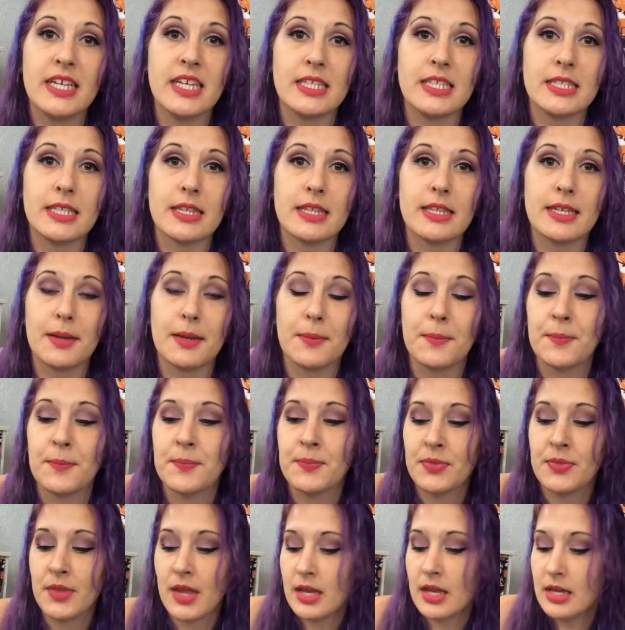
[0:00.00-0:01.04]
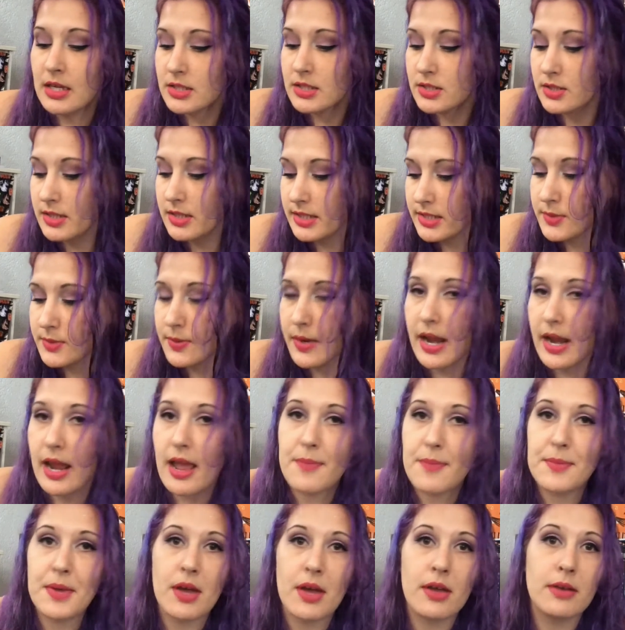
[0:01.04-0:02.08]
It's a thing. So that's where I
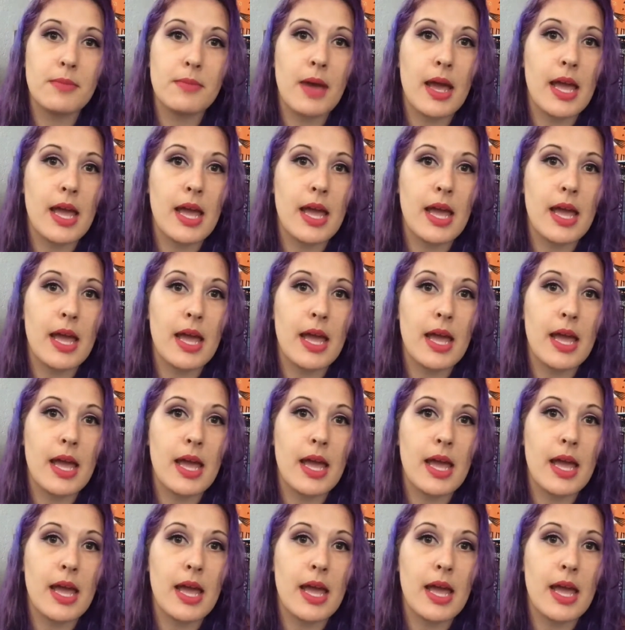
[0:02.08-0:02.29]
am on